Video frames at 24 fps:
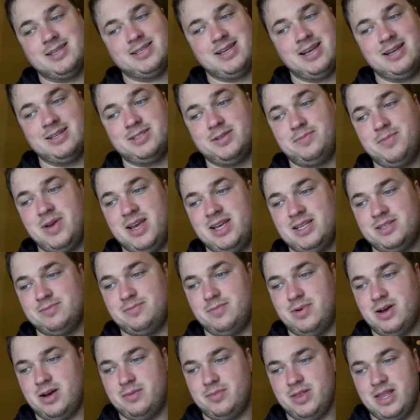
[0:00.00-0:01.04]
sounds amazing,
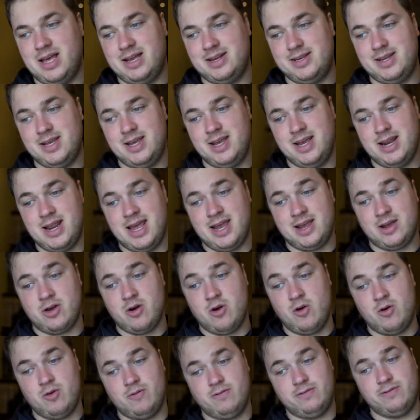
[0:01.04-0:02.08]
bub, but that deed ain't
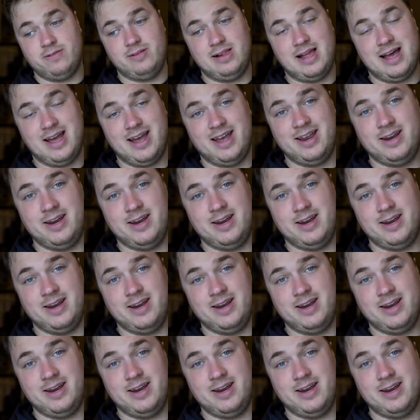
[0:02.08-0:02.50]
gonna fly